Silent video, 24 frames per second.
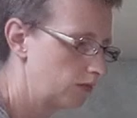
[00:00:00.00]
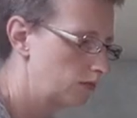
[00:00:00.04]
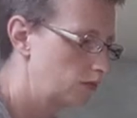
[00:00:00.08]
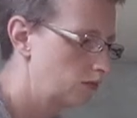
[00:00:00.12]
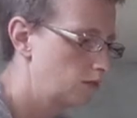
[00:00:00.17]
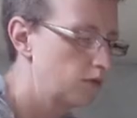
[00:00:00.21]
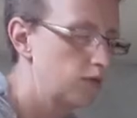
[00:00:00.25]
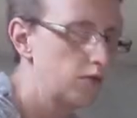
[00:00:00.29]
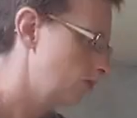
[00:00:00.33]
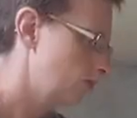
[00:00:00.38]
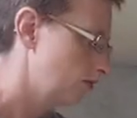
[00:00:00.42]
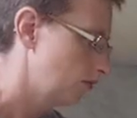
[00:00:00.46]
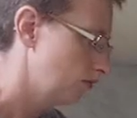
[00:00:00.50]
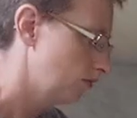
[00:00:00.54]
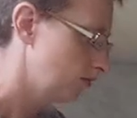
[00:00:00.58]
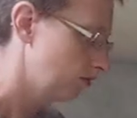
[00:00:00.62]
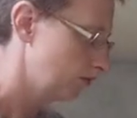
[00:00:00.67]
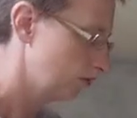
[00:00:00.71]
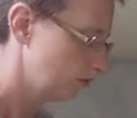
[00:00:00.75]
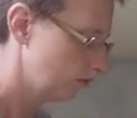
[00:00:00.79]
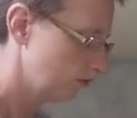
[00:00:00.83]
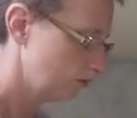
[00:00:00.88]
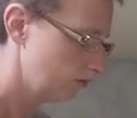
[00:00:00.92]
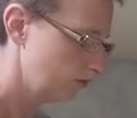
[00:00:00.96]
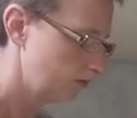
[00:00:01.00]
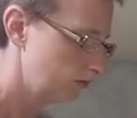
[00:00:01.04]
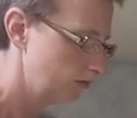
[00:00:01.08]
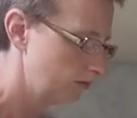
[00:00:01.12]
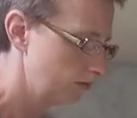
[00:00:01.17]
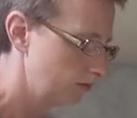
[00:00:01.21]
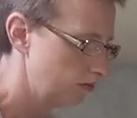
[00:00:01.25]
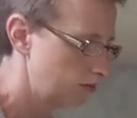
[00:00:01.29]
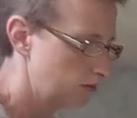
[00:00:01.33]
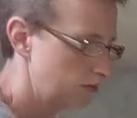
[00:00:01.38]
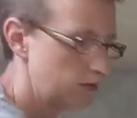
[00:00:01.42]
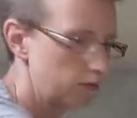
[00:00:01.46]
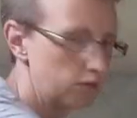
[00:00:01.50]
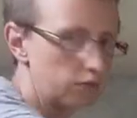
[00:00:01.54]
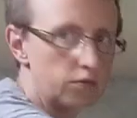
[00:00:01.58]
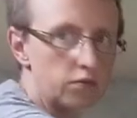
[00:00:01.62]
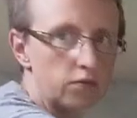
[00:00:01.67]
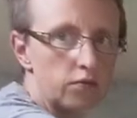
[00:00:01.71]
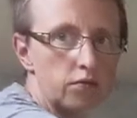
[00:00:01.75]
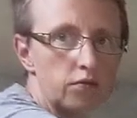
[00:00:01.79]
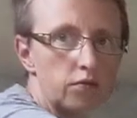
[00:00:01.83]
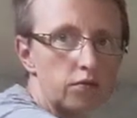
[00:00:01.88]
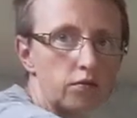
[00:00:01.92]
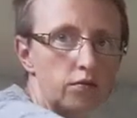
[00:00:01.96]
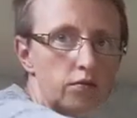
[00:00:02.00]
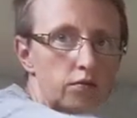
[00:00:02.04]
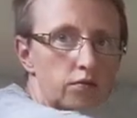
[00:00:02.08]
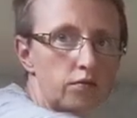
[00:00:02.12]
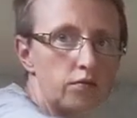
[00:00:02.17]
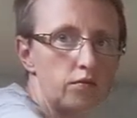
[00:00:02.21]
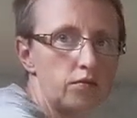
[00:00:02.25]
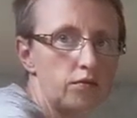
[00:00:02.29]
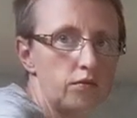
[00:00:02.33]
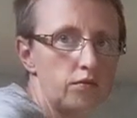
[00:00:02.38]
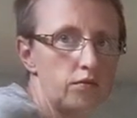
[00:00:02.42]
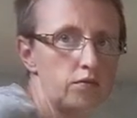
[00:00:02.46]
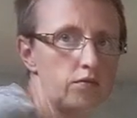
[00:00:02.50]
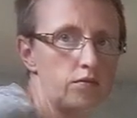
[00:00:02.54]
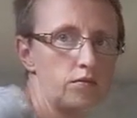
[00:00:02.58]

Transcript: (no one is talking)